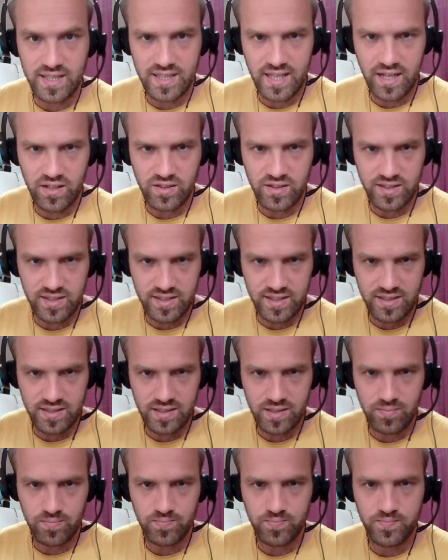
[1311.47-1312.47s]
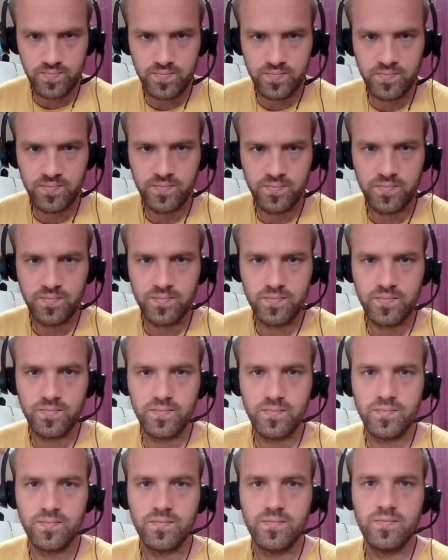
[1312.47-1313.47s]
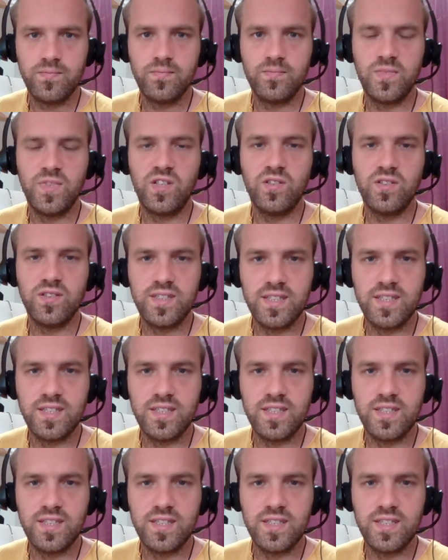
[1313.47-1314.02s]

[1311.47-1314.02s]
down the system, because